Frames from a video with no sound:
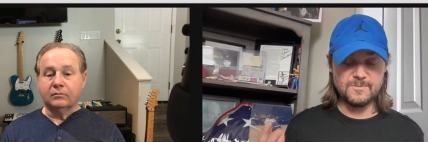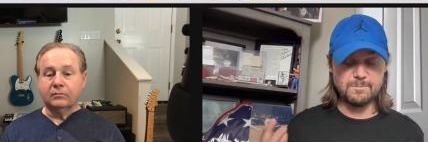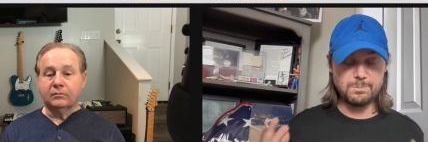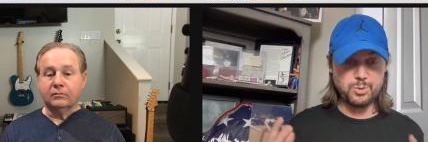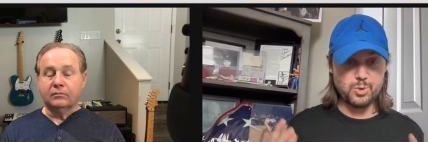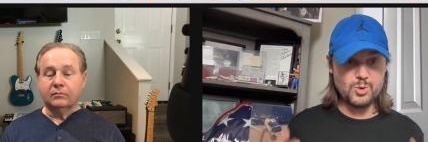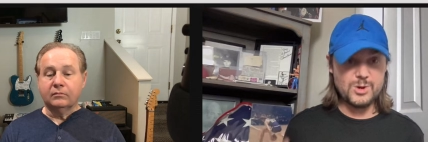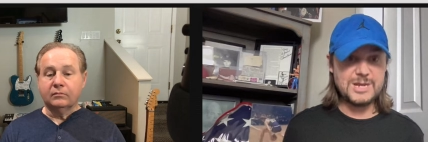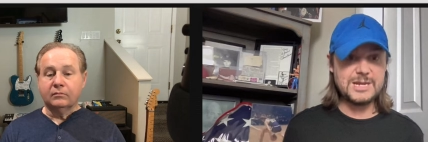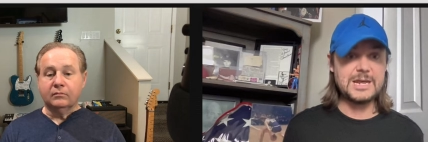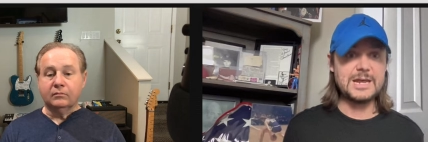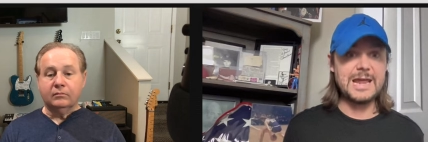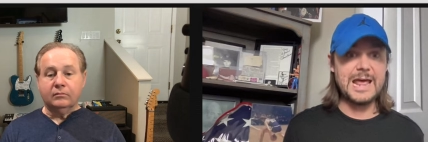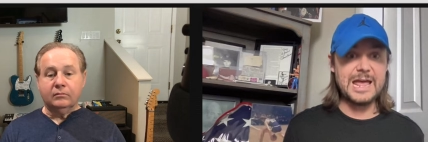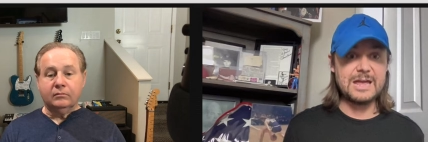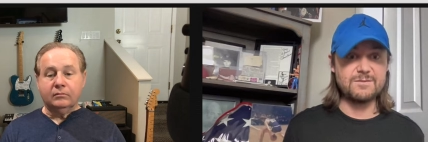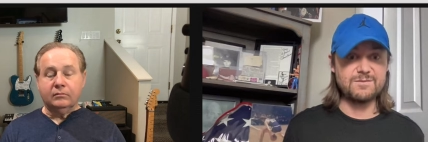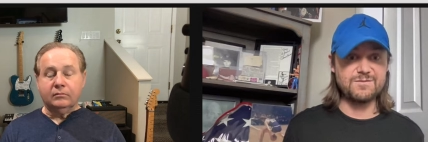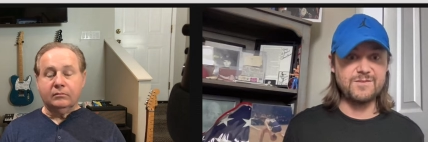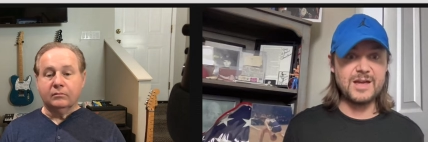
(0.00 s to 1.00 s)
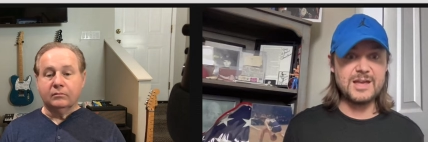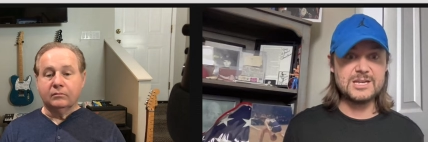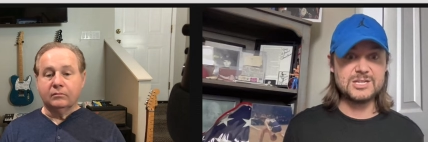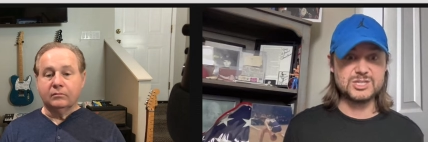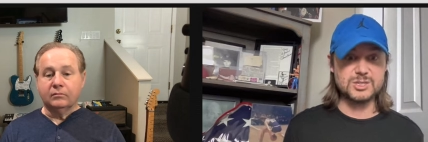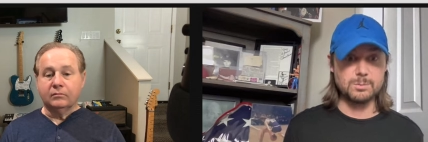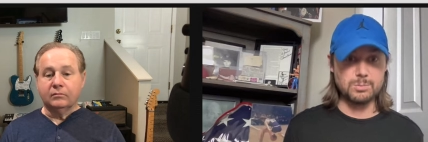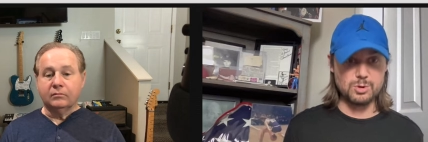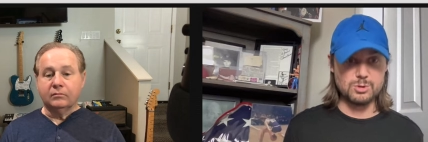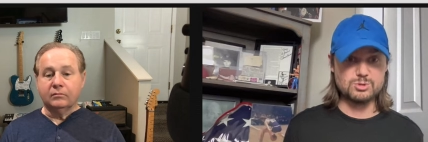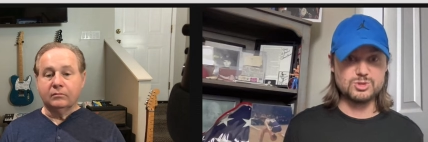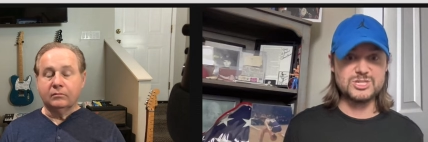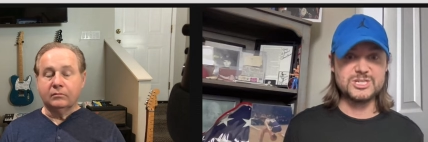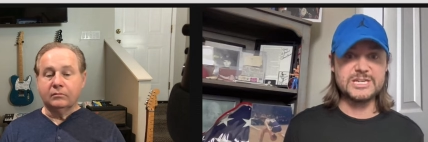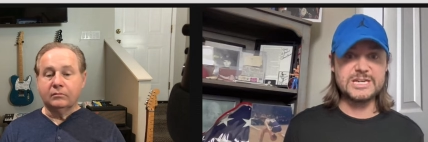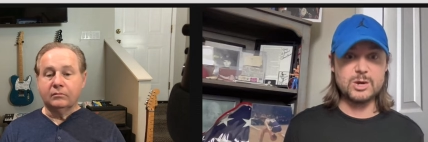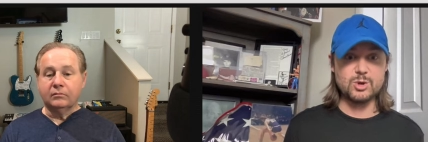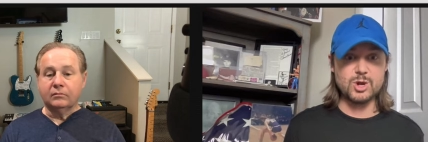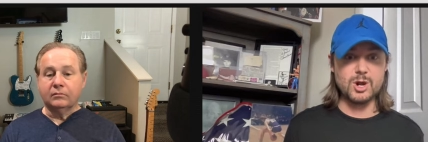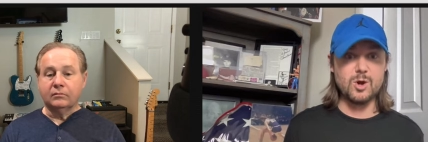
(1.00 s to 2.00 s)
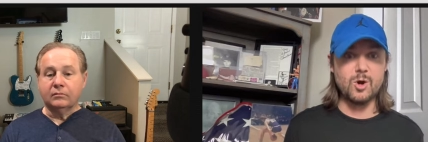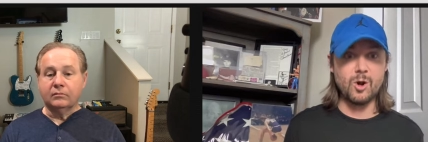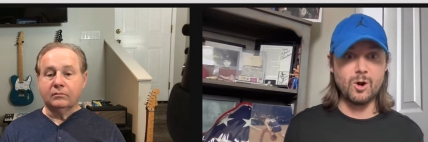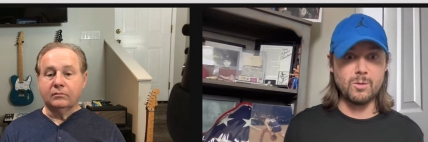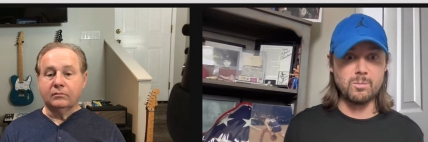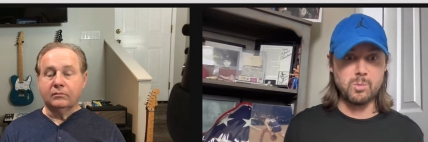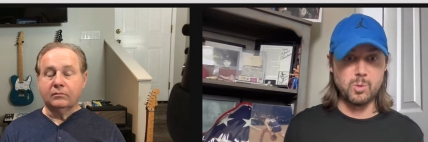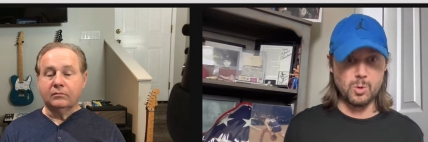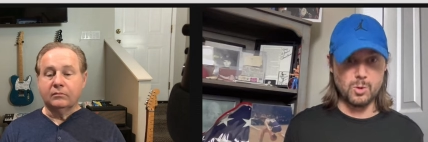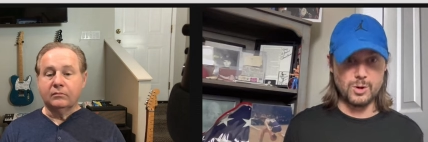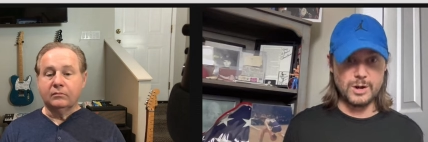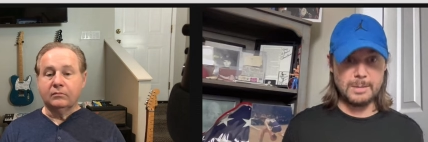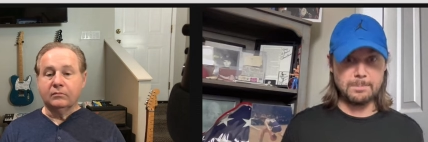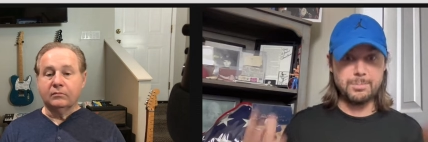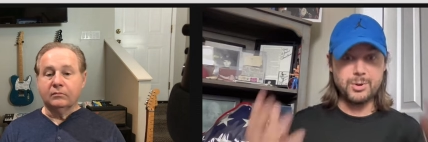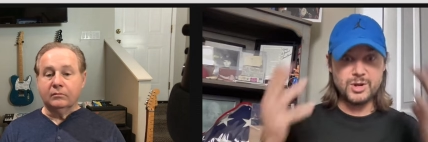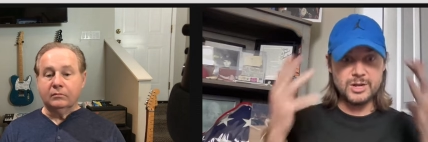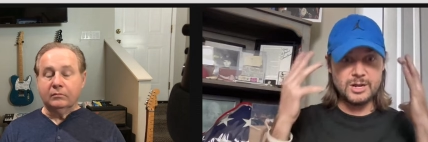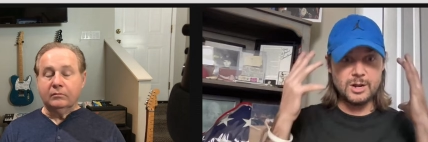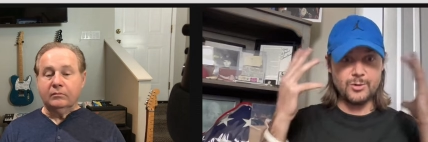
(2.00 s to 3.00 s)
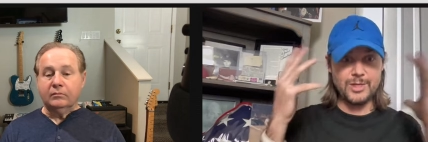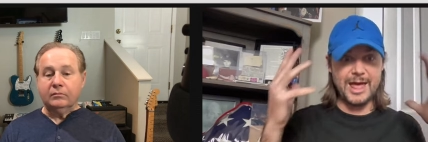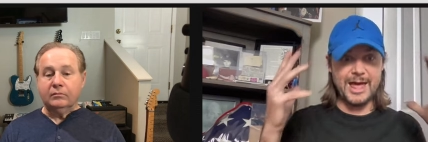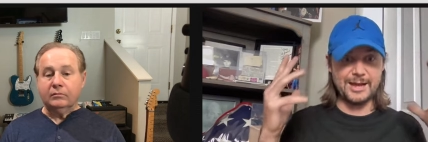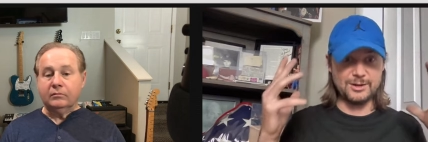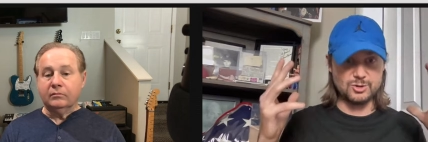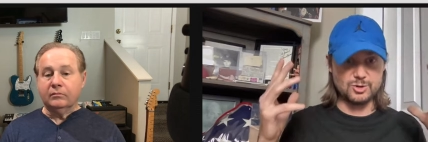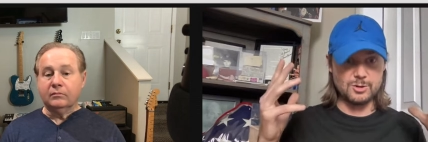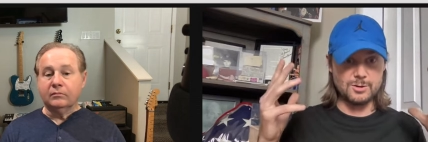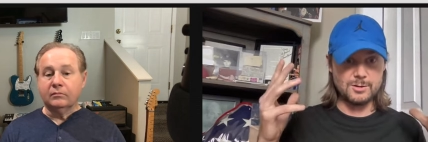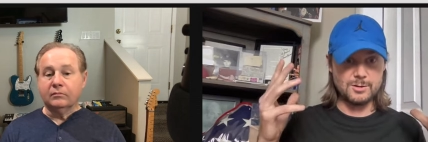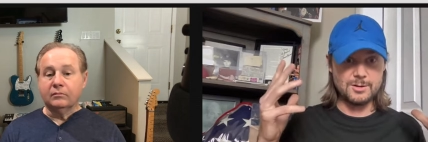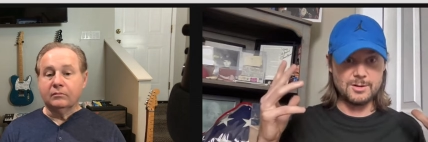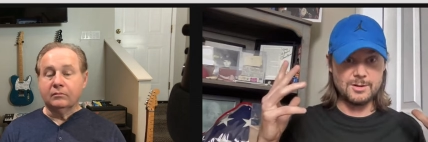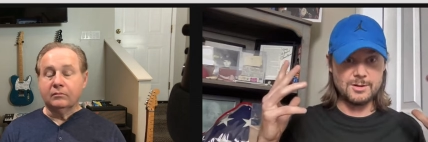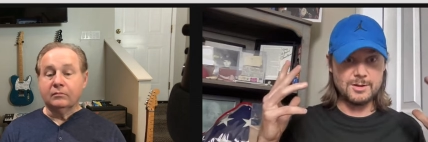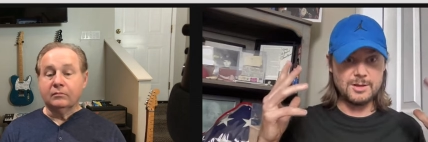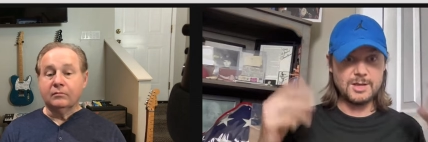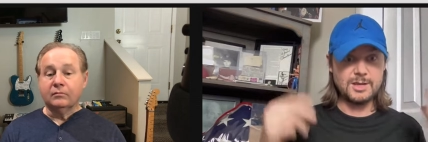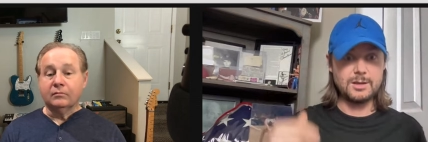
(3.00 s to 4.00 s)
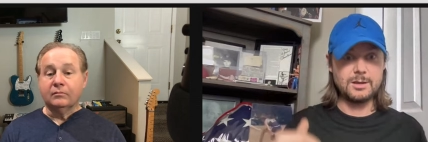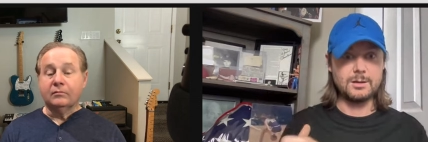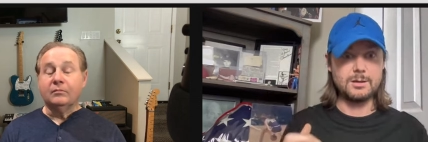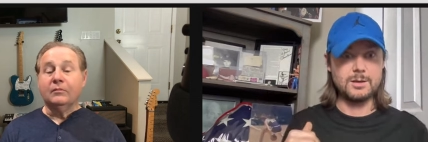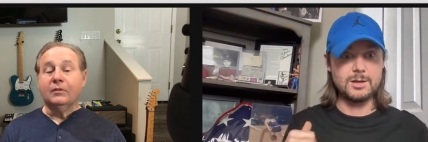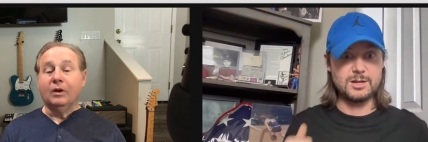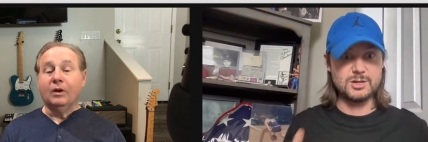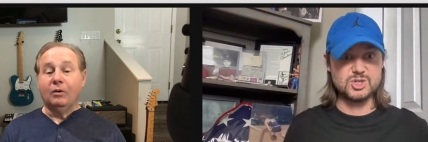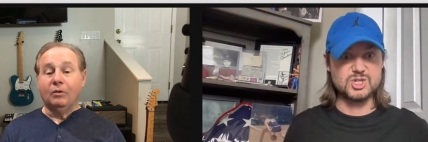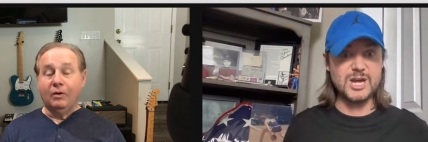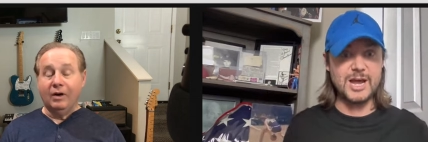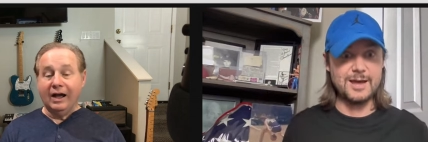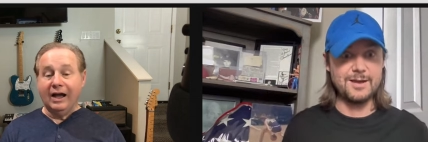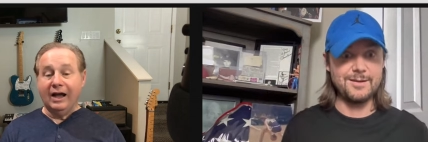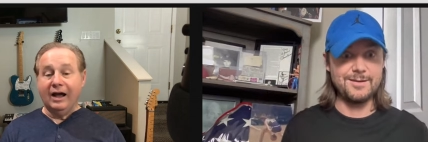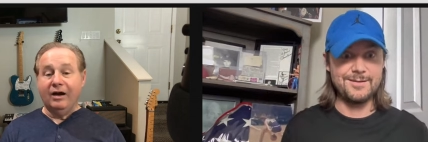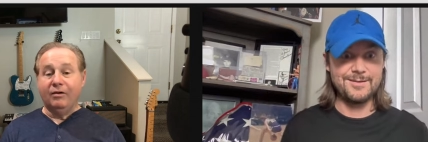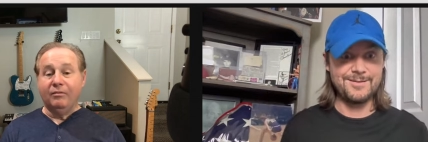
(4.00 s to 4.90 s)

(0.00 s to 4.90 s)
Speaker 1: printed a face of Bruce Lee on a cardboard and put it on the actor in a wow. shot.